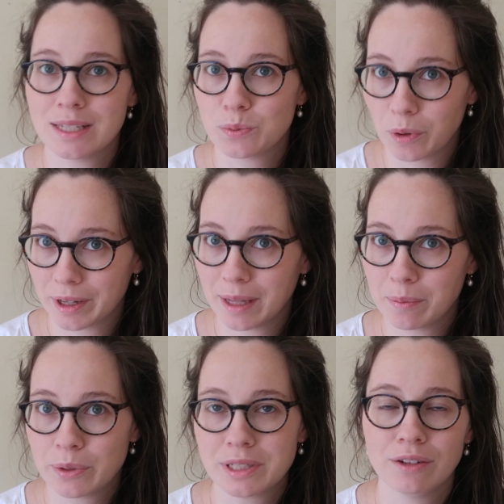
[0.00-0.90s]
is
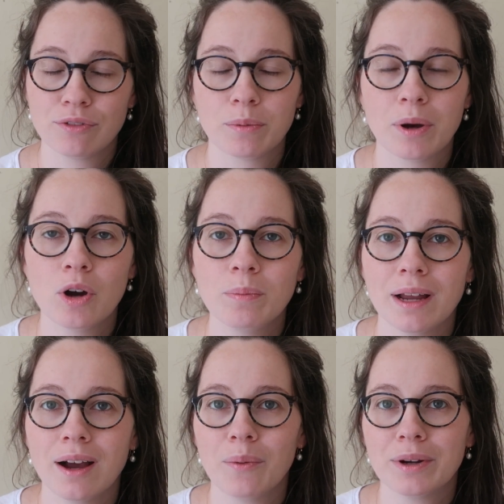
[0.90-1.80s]
working mostly from home
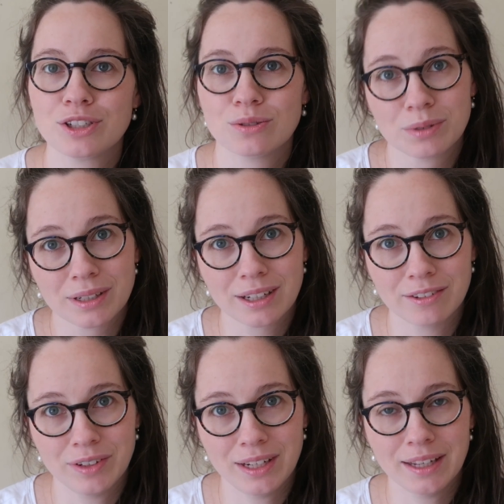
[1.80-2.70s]
now, which is really
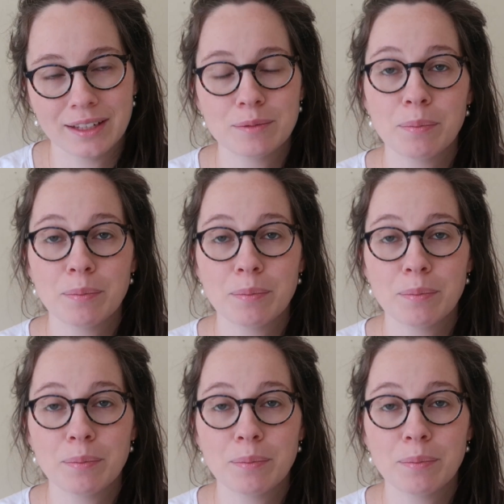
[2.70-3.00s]
convenient.